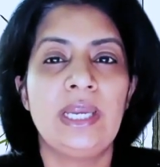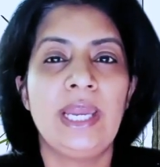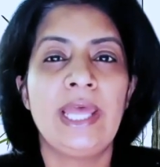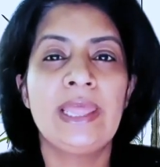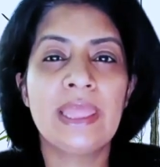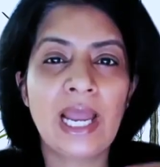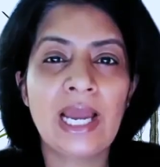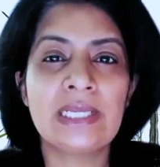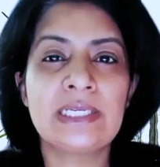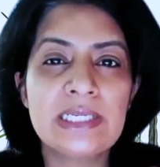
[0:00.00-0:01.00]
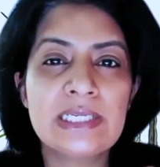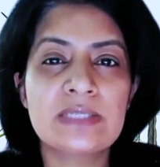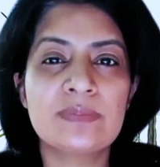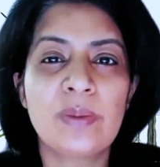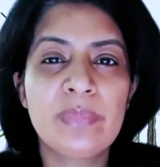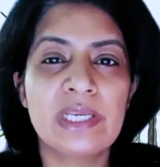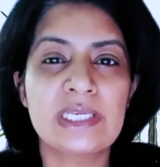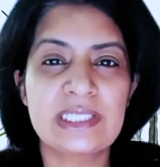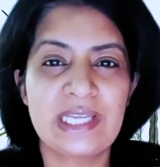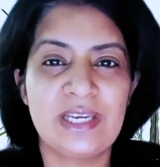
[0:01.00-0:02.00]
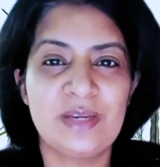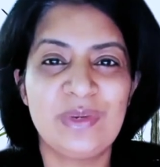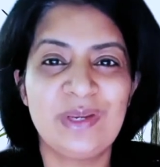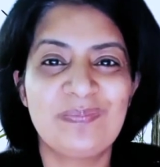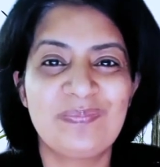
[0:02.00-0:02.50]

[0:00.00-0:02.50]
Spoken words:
and that is my biggest enemy.